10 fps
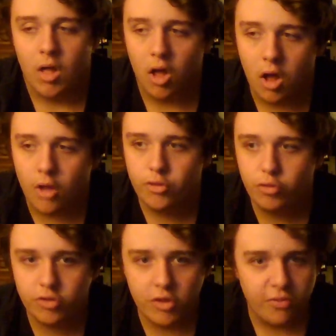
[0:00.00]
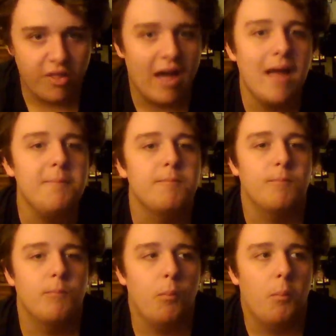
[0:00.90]
Other than that,
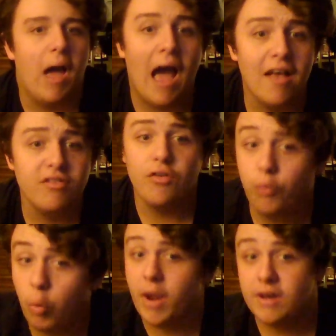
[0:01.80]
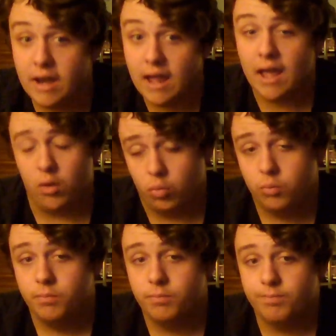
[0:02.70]
as of right now,
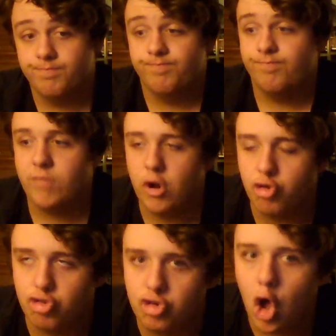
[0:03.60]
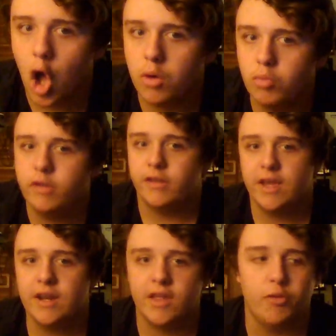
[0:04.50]
there's not really
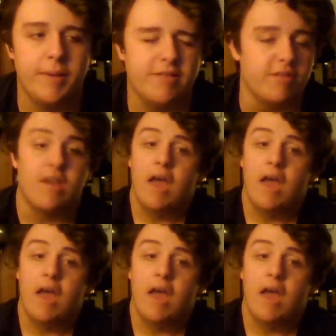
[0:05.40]
any other pieces.